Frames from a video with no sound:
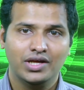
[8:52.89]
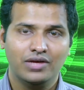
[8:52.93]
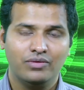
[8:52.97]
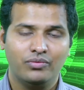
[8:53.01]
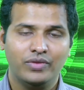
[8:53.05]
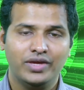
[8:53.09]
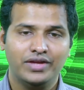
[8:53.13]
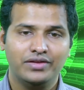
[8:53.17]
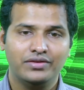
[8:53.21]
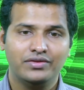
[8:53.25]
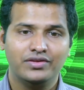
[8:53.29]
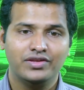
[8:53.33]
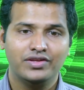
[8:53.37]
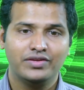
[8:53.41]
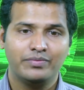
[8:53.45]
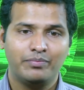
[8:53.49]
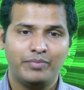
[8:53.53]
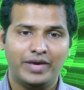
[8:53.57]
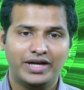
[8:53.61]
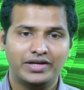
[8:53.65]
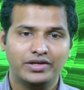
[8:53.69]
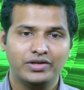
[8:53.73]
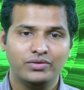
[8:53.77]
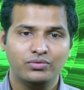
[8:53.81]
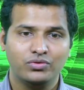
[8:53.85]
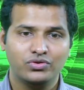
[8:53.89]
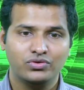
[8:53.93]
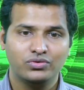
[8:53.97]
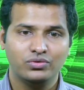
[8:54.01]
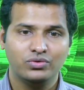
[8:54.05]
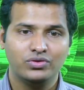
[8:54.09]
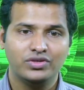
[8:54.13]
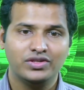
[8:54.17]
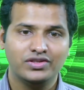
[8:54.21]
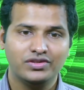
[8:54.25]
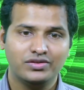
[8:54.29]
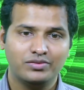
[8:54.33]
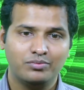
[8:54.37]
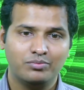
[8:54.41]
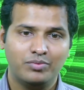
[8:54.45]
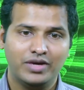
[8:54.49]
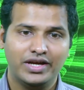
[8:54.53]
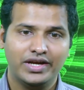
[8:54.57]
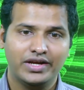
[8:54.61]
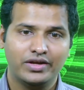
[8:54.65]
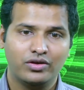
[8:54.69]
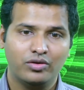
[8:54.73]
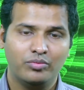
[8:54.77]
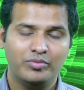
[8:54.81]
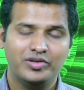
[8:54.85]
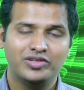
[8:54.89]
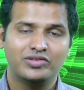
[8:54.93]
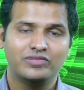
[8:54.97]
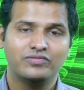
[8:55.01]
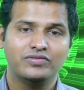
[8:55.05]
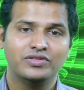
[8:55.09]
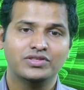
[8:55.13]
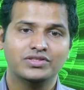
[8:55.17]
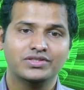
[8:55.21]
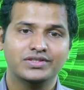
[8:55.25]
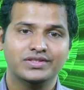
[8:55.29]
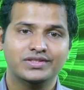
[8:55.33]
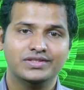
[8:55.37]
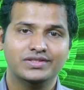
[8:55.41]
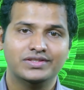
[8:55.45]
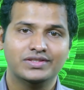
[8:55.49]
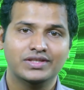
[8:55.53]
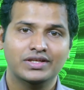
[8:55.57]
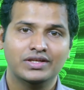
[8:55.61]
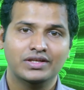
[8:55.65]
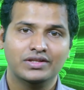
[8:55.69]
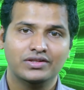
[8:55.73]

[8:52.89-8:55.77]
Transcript: when this patent was noticed by government officials,